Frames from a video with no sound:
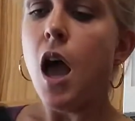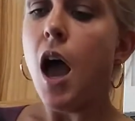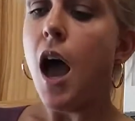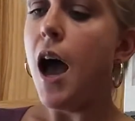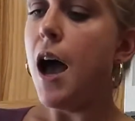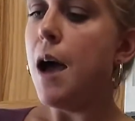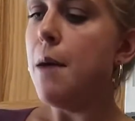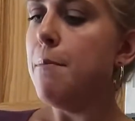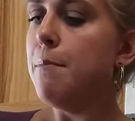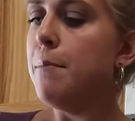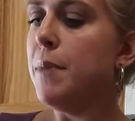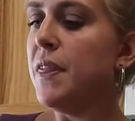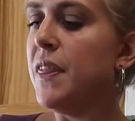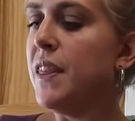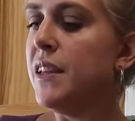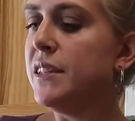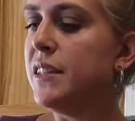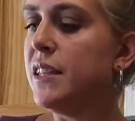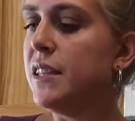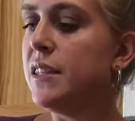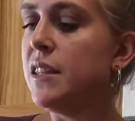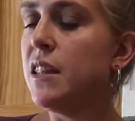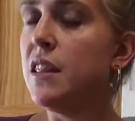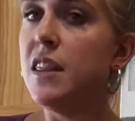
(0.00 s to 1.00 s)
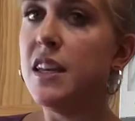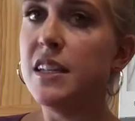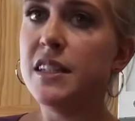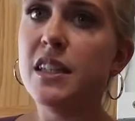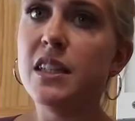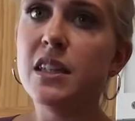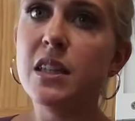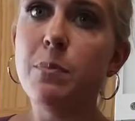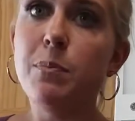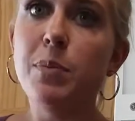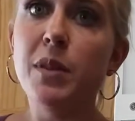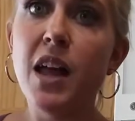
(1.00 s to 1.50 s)
But this
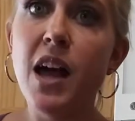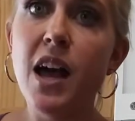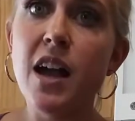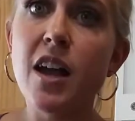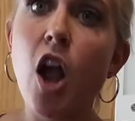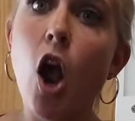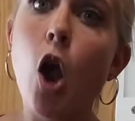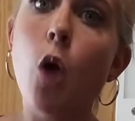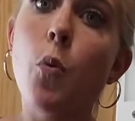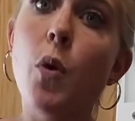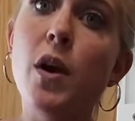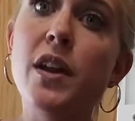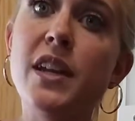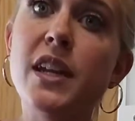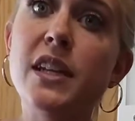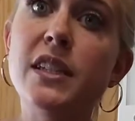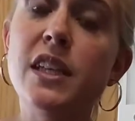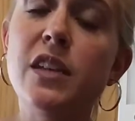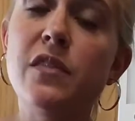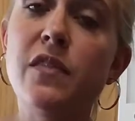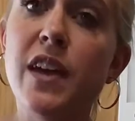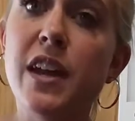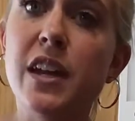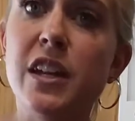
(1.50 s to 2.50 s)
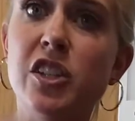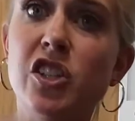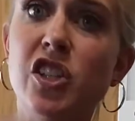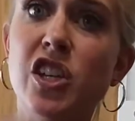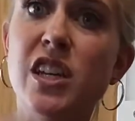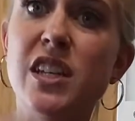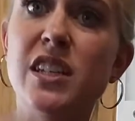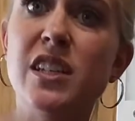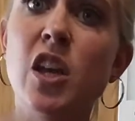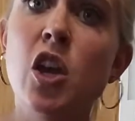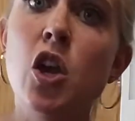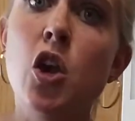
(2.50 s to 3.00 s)
is the plug. Our one disadvantage
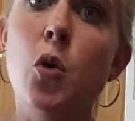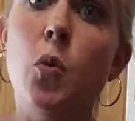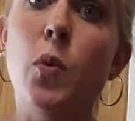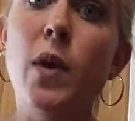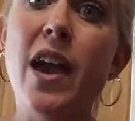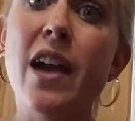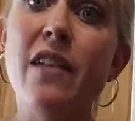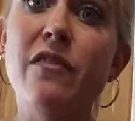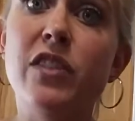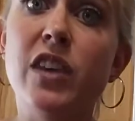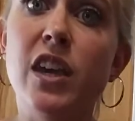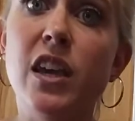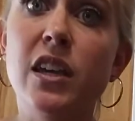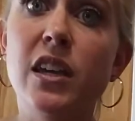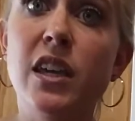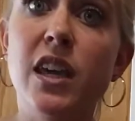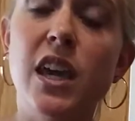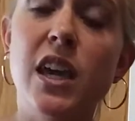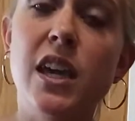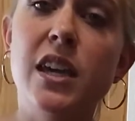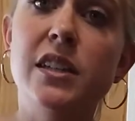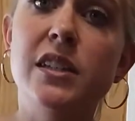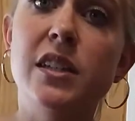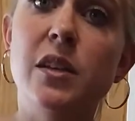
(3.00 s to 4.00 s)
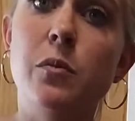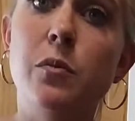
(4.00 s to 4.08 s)
is we have young kids,